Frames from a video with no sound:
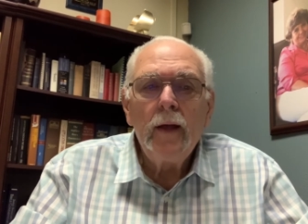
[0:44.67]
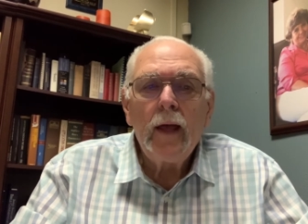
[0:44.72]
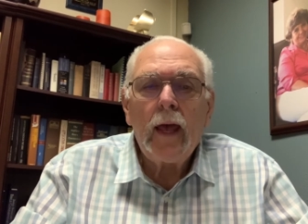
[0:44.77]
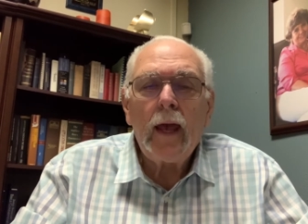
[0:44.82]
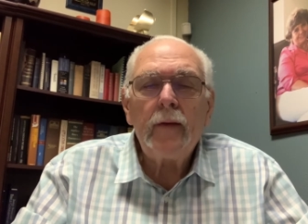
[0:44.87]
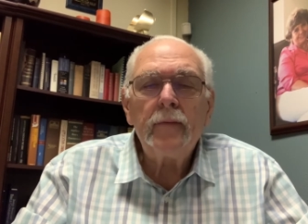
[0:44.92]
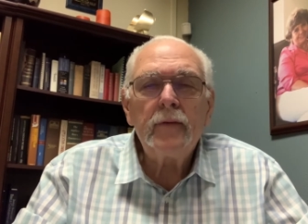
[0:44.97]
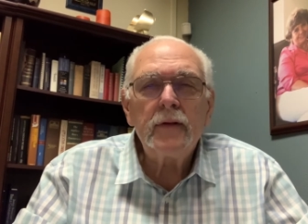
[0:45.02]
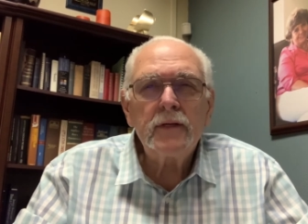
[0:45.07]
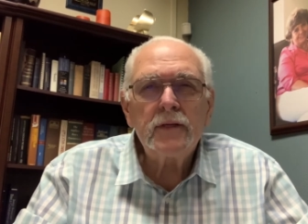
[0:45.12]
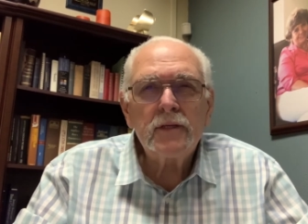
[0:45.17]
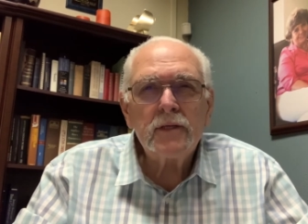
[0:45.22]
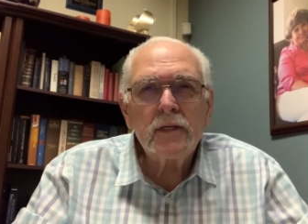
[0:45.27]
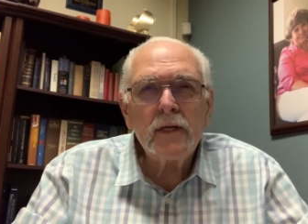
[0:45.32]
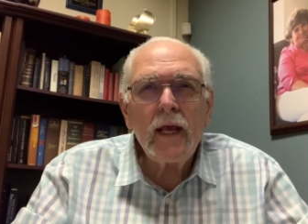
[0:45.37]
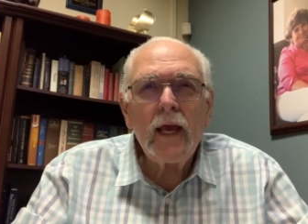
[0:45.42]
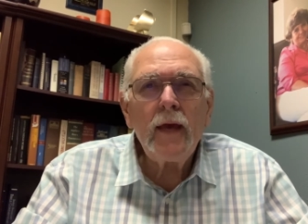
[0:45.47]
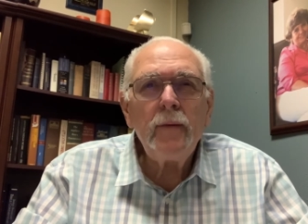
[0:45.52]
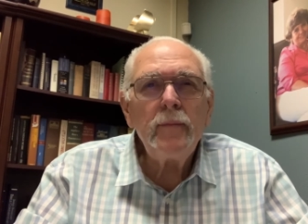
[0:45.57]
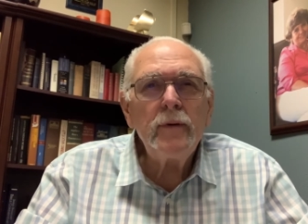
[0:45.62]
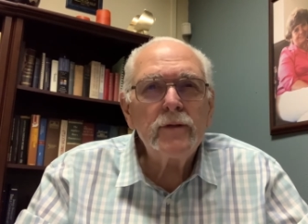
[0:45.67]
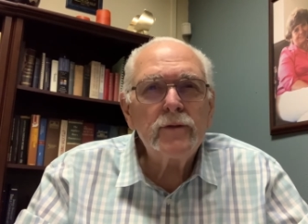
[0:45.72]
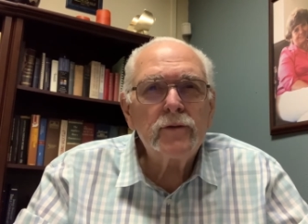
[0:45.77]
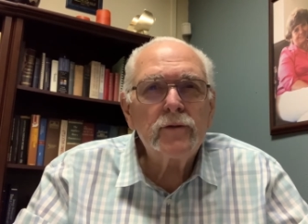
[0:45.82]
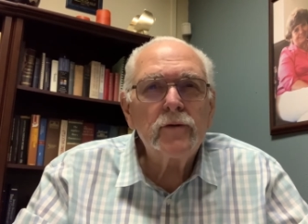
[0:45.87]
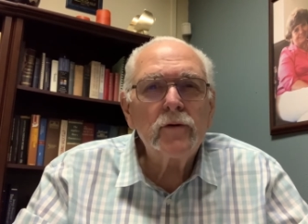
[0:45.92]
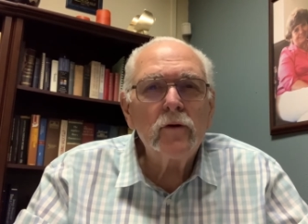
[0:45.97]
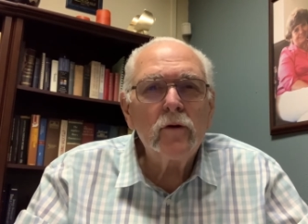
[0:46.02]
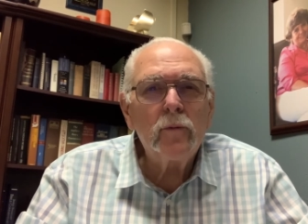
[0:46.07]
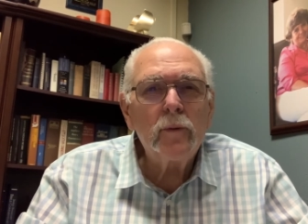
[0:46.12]
And the same is
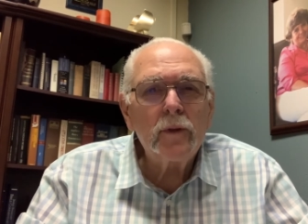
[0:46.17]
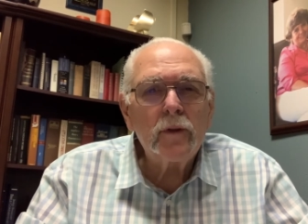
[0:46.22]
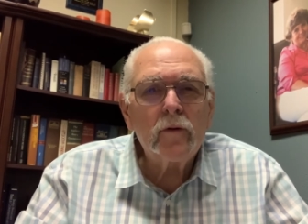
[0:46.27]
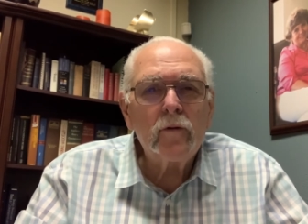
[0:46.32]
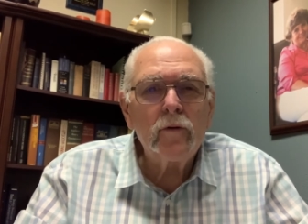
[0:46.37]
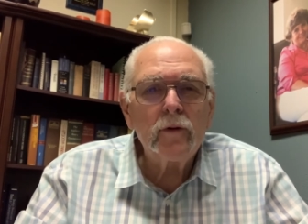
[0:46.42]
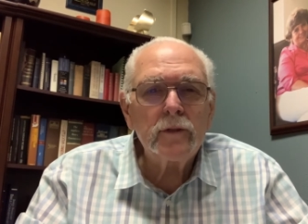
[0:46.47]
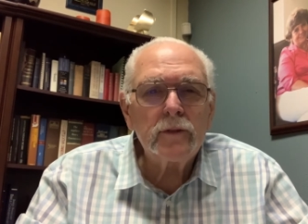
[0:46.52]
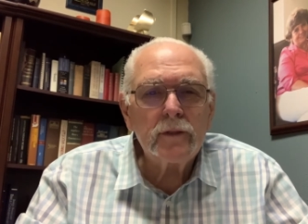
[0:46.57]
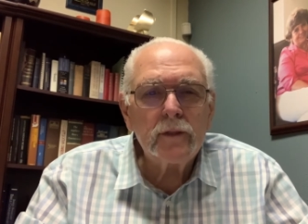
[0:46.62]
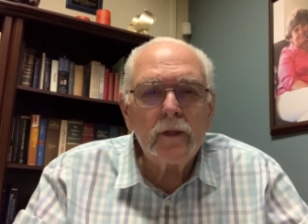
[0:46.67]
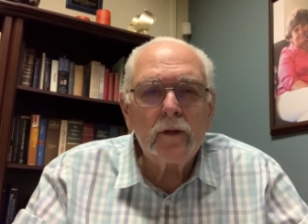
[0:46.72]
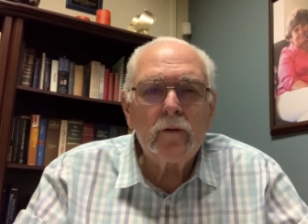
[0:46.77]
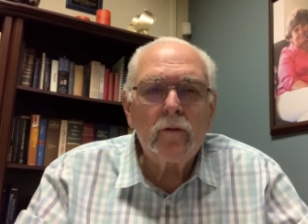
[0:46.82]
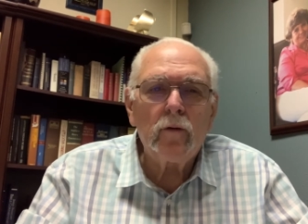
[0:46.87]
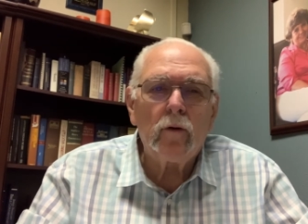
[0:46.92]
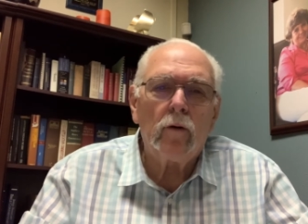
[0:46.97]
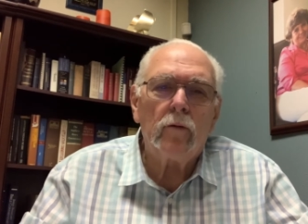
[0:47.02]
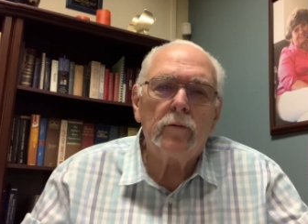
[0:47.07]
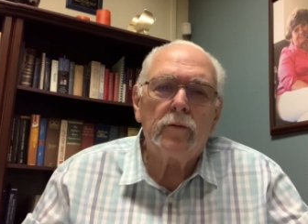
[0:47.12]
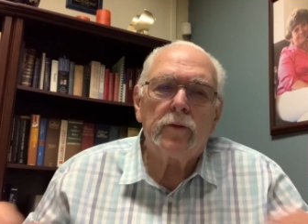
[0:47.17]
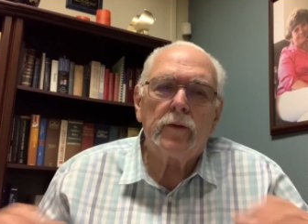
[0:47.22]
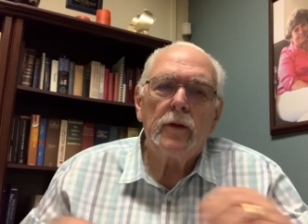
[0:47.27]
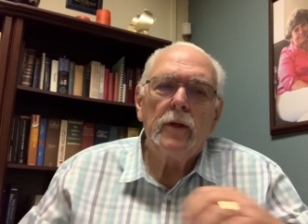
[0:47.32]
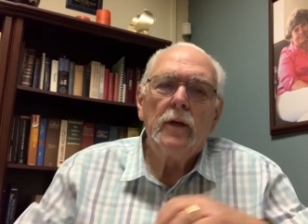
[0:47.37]
true with Christian growth.